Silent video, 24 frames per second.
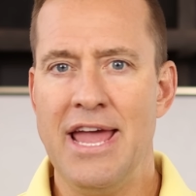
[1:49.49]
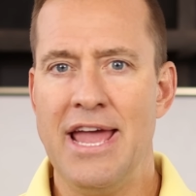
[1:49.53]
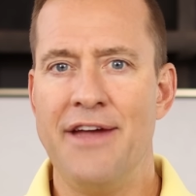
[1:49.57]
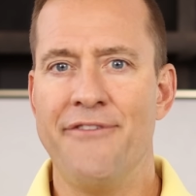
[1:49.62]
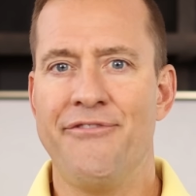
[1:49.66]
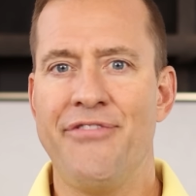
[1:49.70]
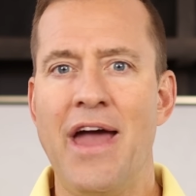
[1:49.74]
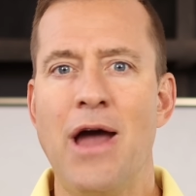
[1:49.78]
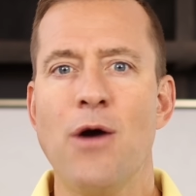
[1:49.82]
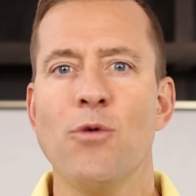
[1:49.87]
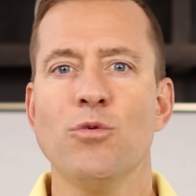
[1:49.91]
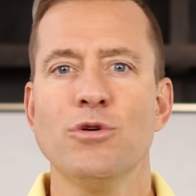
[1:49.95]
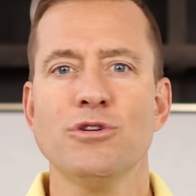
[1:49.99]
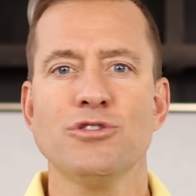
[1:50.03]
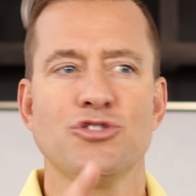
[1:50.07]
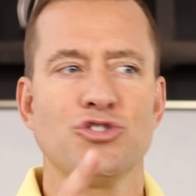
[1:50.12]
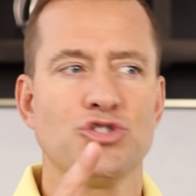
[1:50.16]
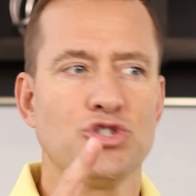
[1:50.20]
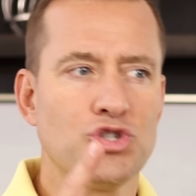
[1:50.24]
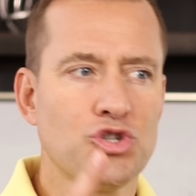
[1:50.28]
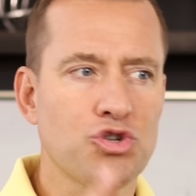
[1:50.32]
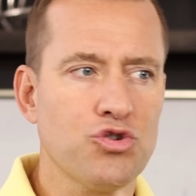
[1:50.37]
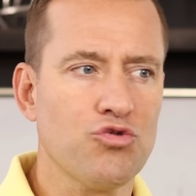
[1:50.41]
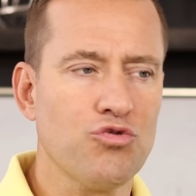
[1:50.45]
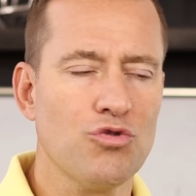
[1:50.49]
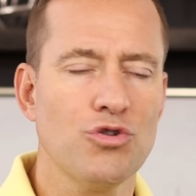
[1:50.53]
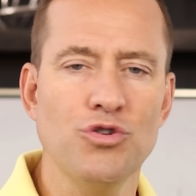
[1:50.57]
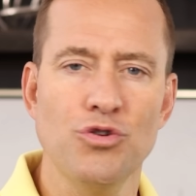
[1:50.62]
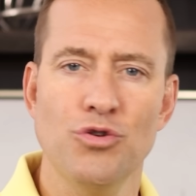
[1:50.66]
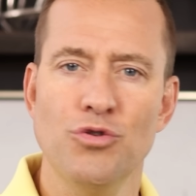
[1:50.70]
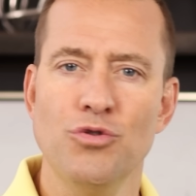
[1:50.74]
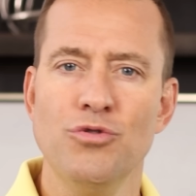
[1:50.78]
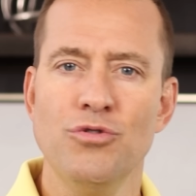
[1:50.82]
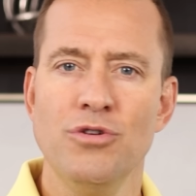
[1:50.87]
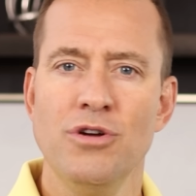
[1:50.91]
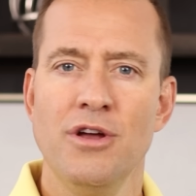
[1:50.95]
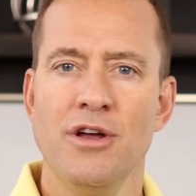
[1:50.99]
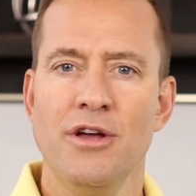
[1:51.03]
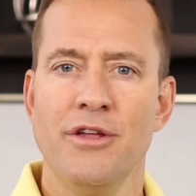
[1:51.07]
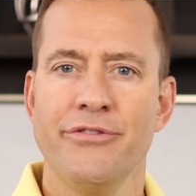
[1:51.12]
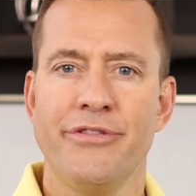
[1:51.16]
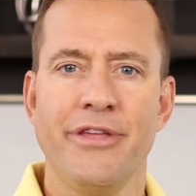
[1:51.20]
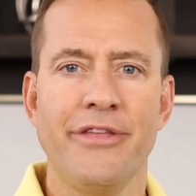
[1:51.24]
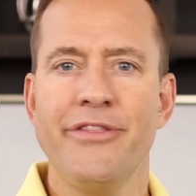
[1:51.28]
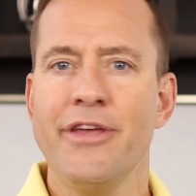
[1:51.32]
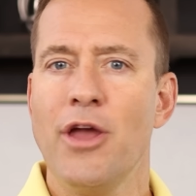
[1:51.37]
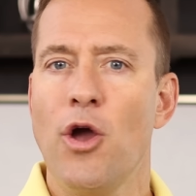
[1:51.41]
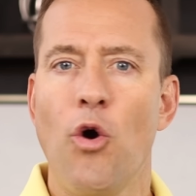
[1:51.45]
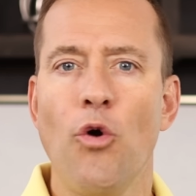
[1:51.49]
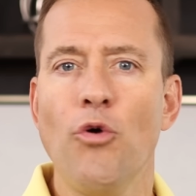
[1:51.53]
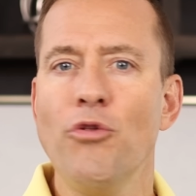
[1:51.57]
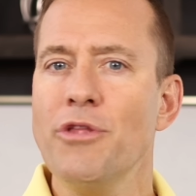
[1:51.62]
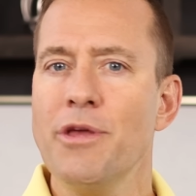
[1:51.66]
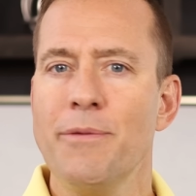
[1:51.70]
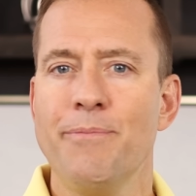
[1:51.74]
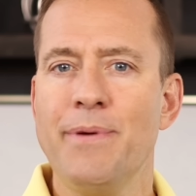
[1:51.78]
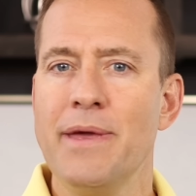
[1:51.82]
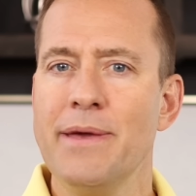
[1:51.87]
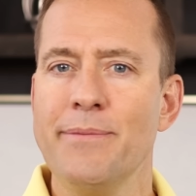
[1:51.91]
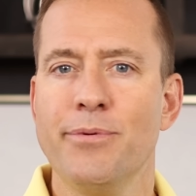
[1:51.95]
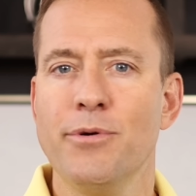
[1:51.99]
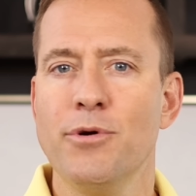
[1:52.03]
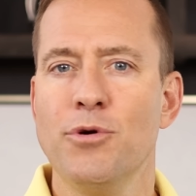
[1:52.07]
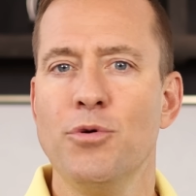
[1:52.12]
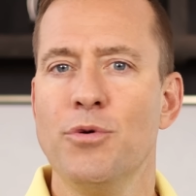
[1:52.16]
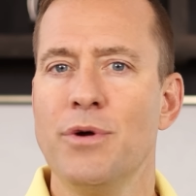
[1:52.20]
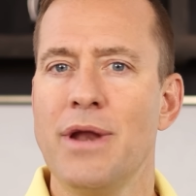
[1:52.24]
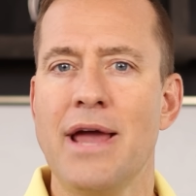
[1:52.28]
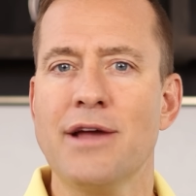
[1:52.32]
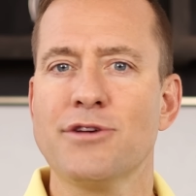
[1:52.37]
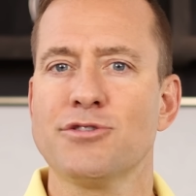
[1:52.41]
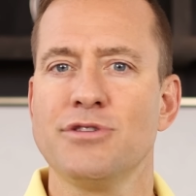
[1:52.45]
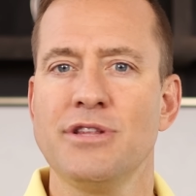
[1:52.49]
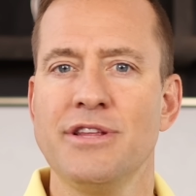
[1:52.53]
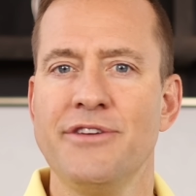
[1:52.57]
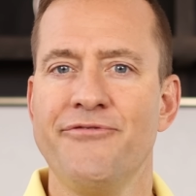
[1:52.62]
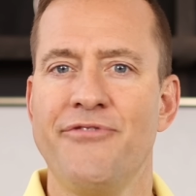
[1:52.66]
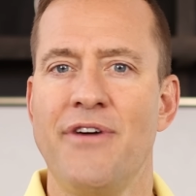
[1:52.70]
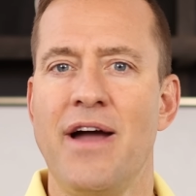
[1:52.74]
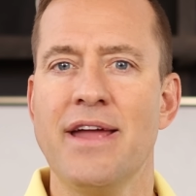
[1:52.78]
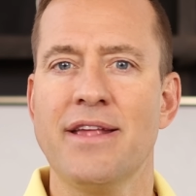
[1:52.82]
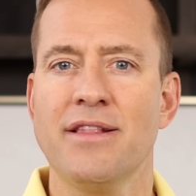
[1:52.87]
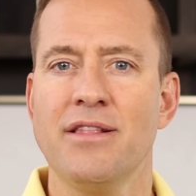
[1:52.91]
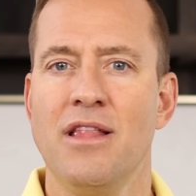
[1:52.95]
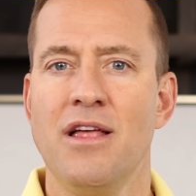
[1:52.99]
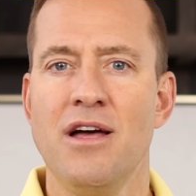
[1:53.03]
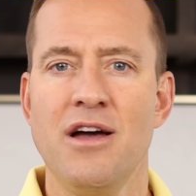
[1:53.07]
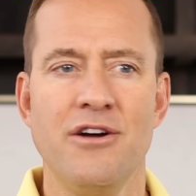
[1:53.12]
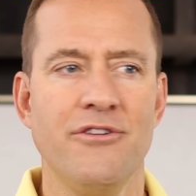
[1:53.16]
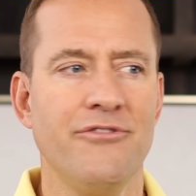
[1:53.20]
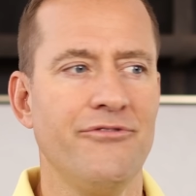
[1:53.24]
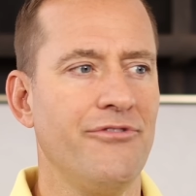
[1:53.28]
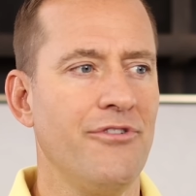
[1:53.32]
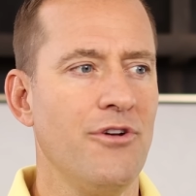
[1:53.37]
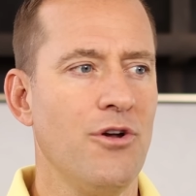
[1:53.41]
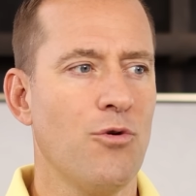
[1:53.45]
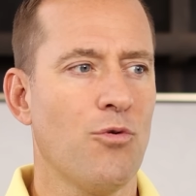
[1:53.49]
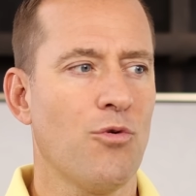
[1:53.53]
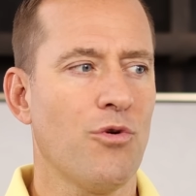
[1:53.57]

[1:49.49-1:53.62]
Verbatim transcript: If that was true, then the only people who would actually find love